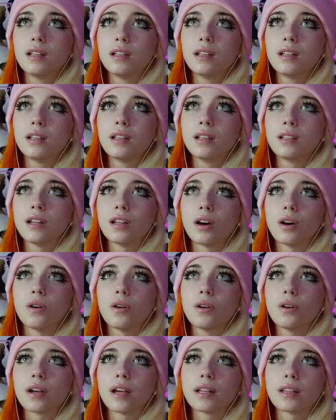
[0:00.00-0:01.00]
No,
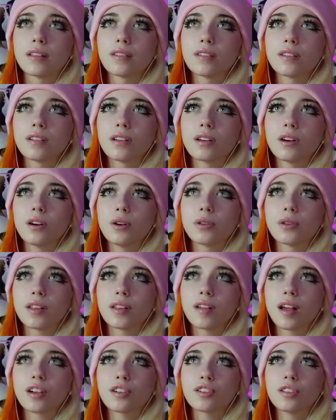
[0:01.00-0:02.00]
okay, that's
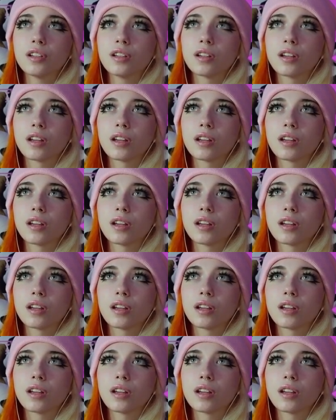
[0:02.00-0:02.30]
actually